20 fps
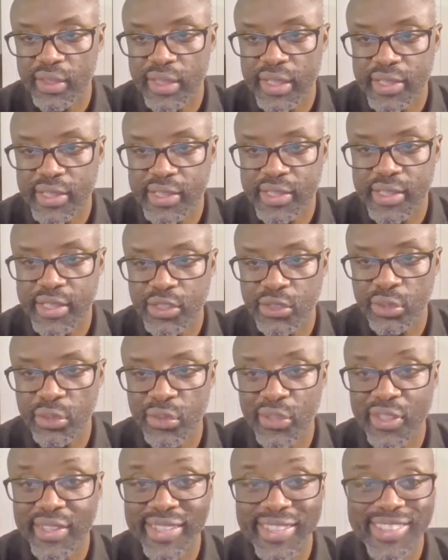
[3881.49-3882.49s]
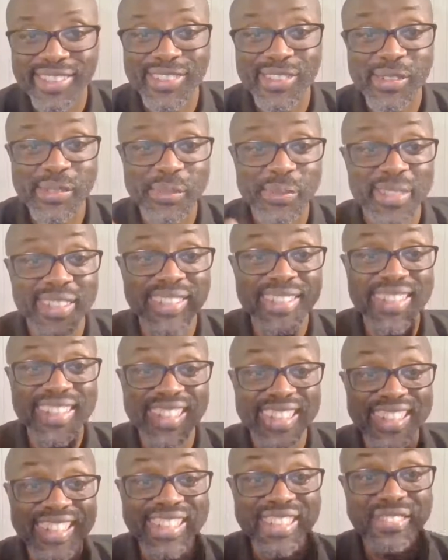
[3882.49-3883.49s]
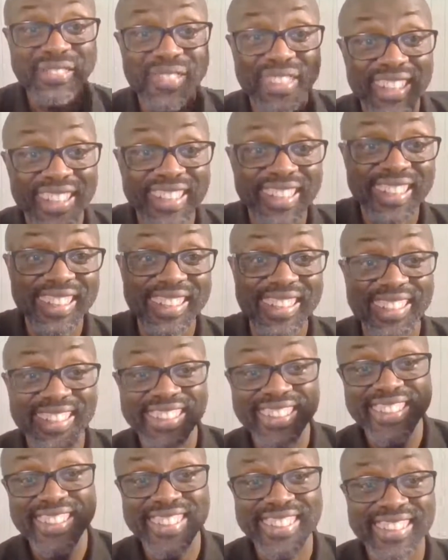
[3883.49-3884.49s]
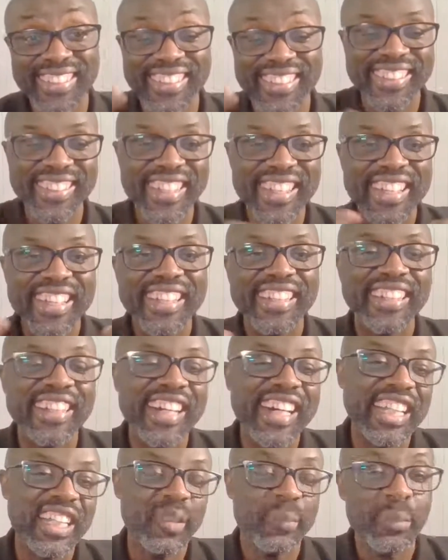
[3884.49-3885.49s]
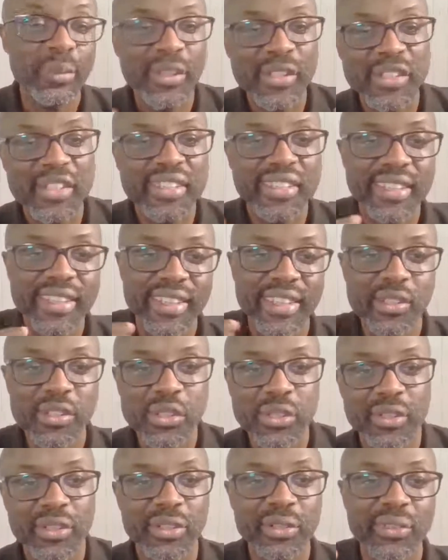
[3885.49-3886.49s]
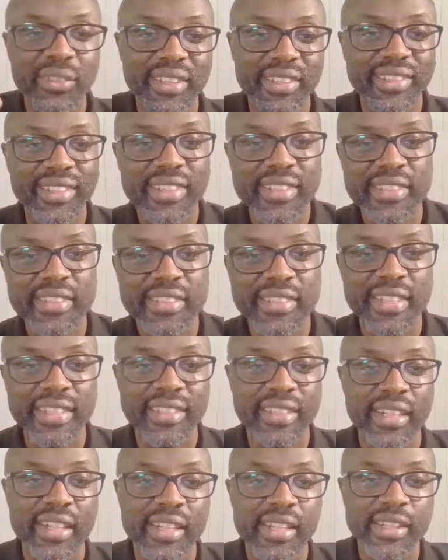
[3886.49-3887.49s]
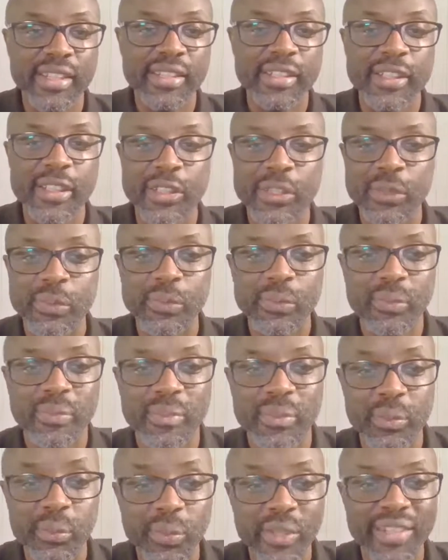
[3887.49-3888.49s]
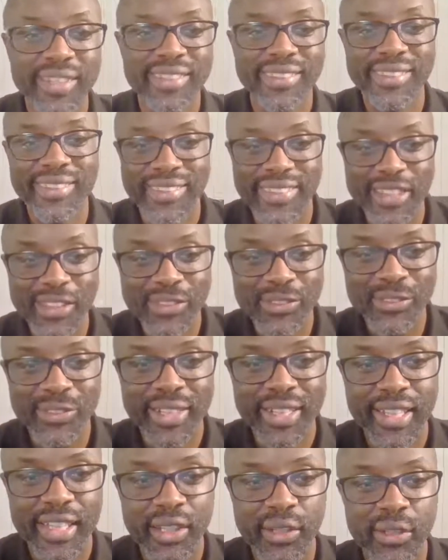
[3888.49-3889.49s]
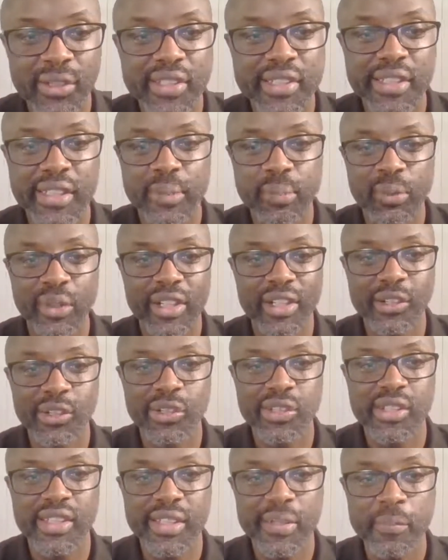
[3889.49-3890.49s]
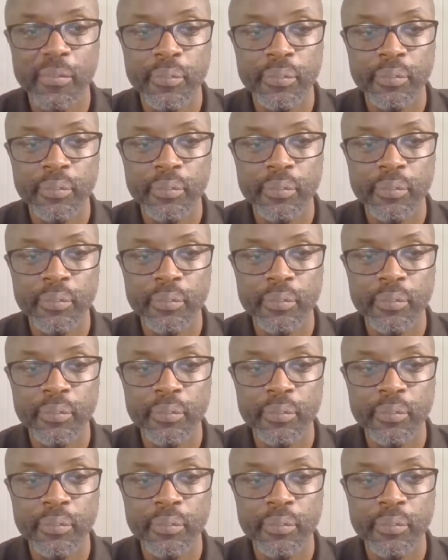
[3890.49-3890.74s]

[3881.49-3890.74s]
That's the store. Thank you. We have a unapologetic. They usually do the dance, and really, thank you. I can only say Murakoze.